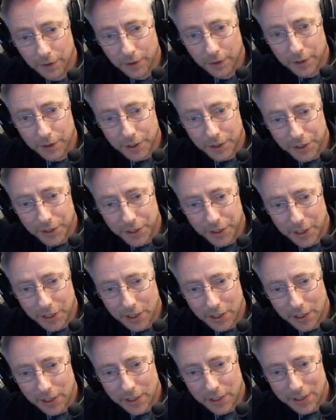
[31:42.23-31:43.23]

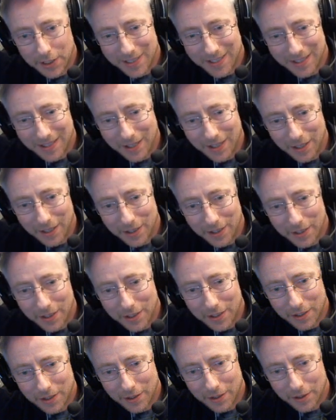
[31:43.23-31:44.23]
stealing
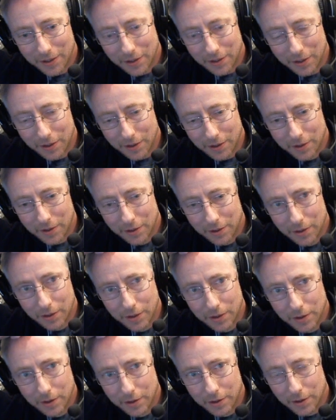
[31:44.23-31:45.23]
slash
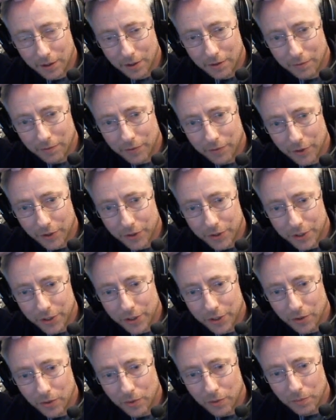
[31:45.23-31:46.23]

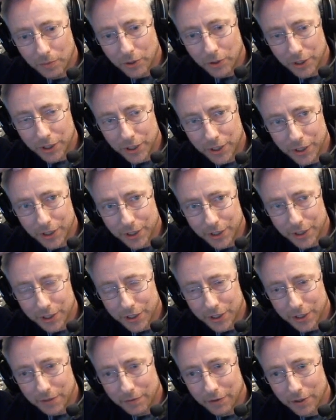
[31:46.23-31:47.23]
infernusing a whole bunch in
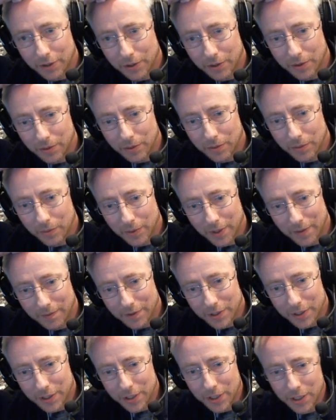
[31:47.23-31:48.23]
Dis, even though we
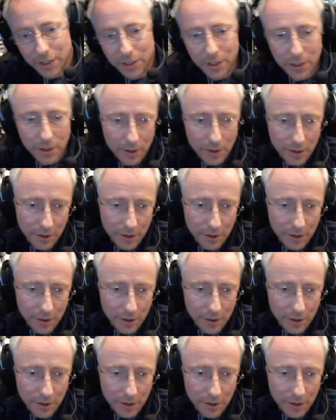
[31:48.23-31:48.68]
haven't seen